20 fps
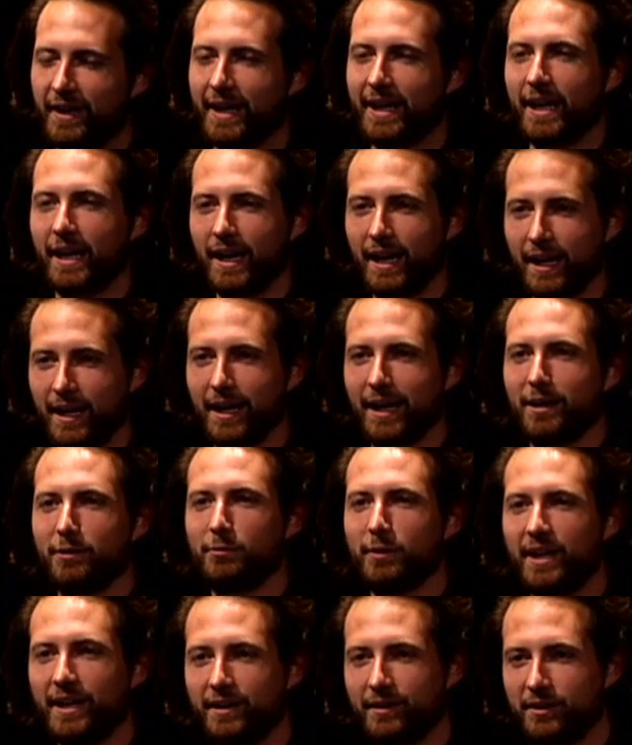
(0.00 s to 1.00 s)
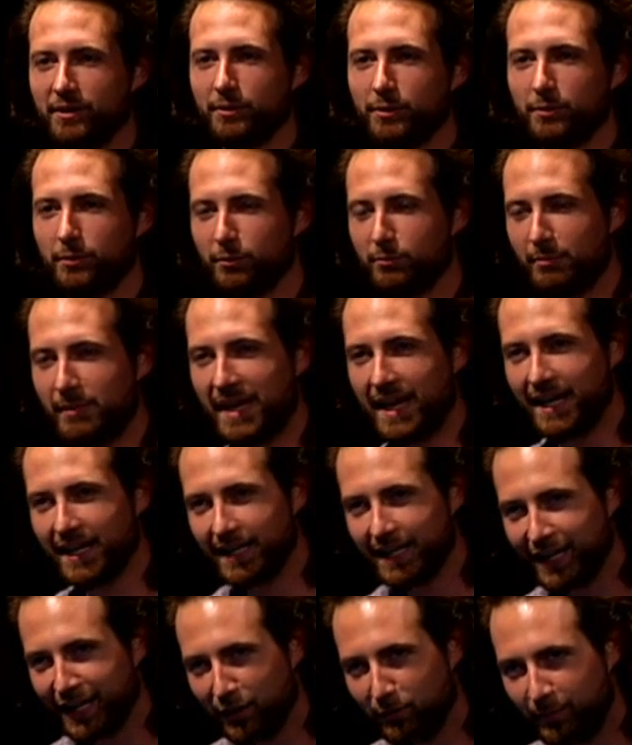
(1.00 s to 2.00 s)
I went to
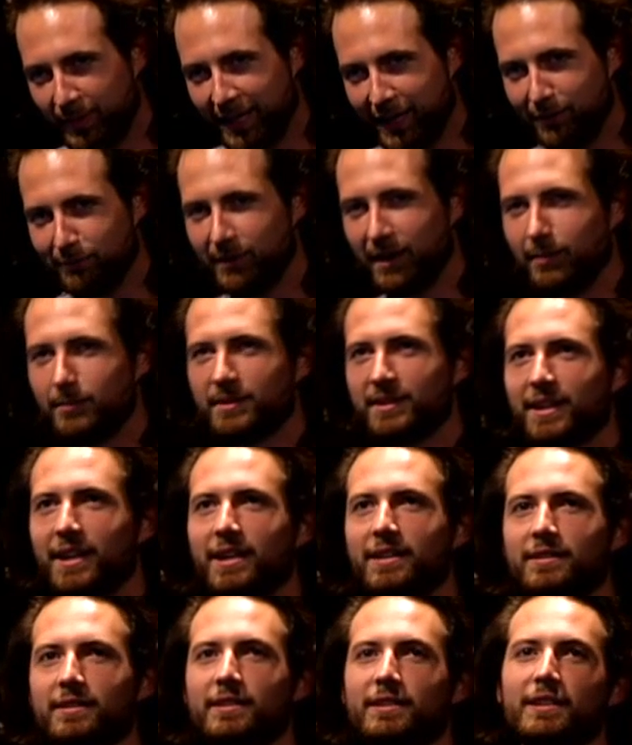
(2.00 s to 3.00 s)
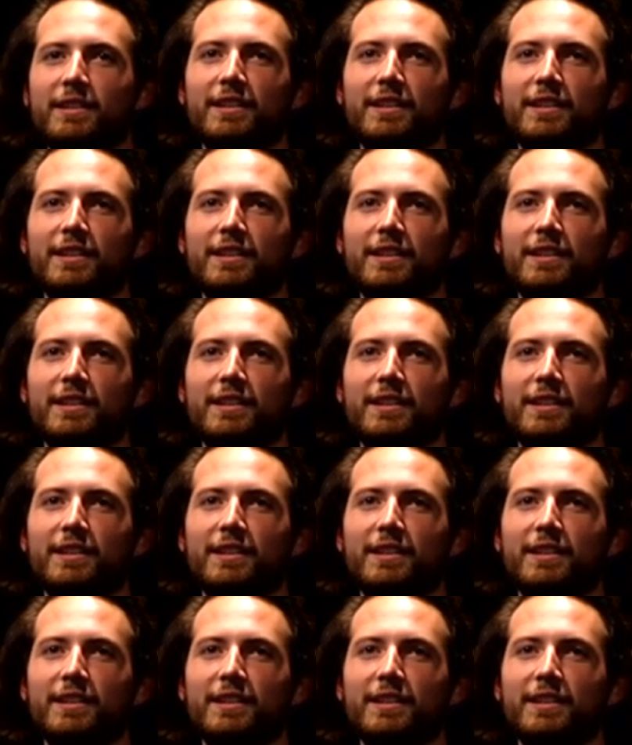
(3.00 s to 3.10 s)
many campaign websites